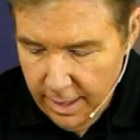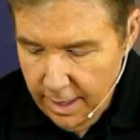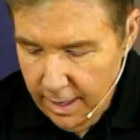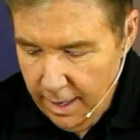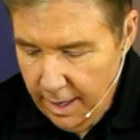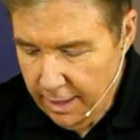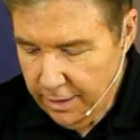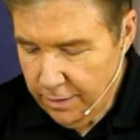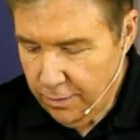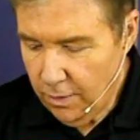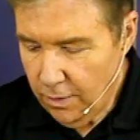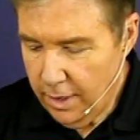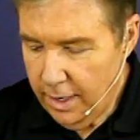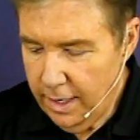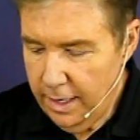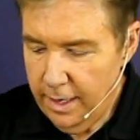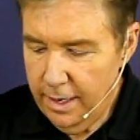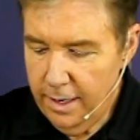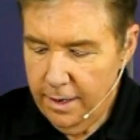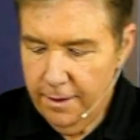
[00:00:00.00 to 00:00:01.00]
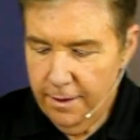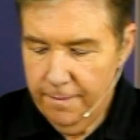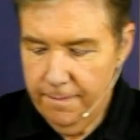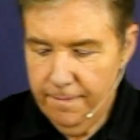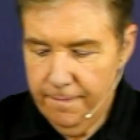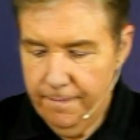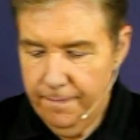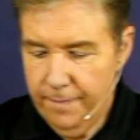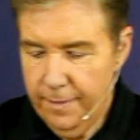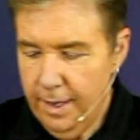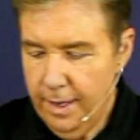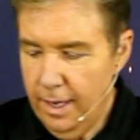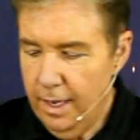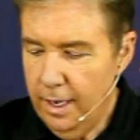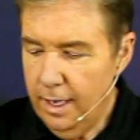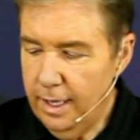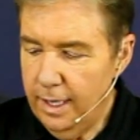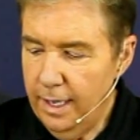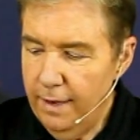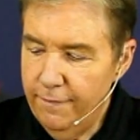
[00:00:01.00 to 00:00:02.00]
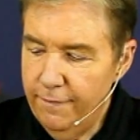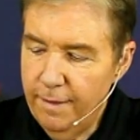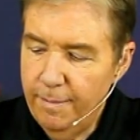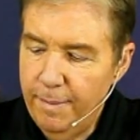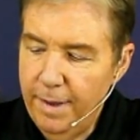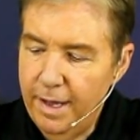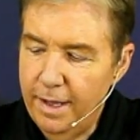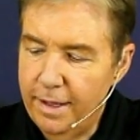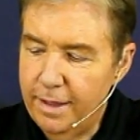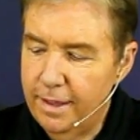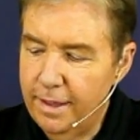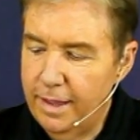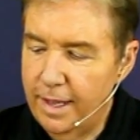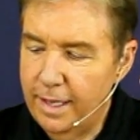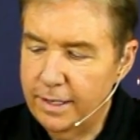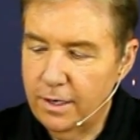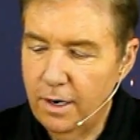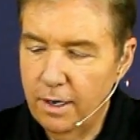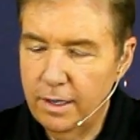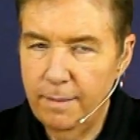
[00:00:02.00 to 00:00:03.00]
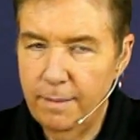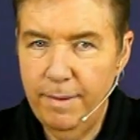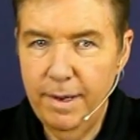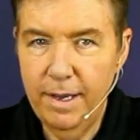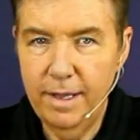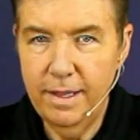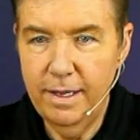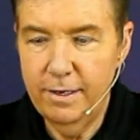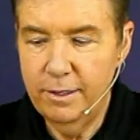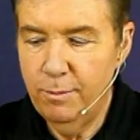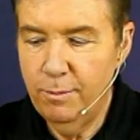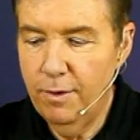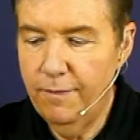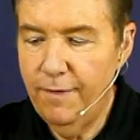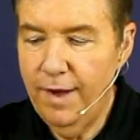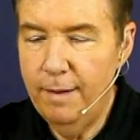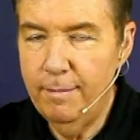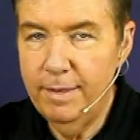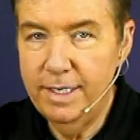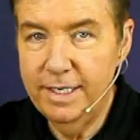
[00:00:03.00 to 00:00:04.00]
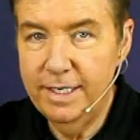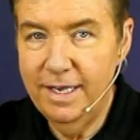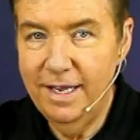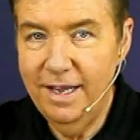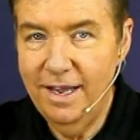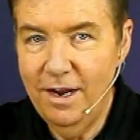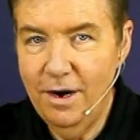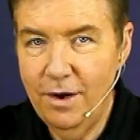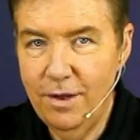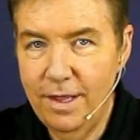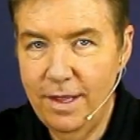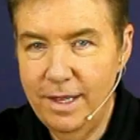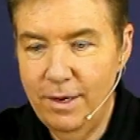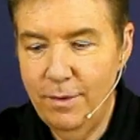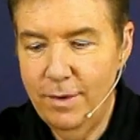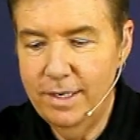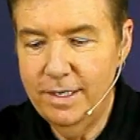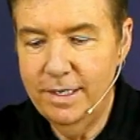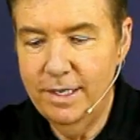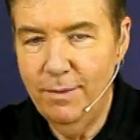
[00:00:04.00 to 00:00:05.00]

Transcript: and throw it in here. You leave the pith. That's called the pith. There's more vitamin C here than there is in the